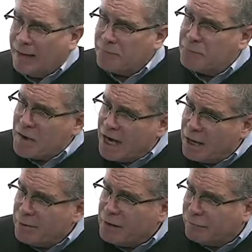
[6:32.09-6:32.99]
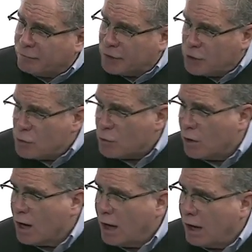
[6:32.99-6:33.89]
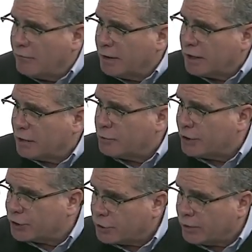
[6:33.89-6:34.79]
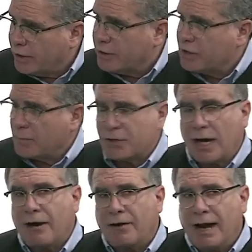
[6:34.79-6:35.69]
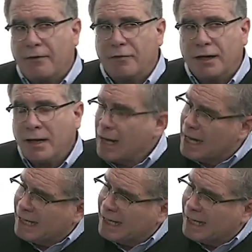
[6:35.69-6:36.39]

Very few of the countries, certainly in sub Saharan Africa,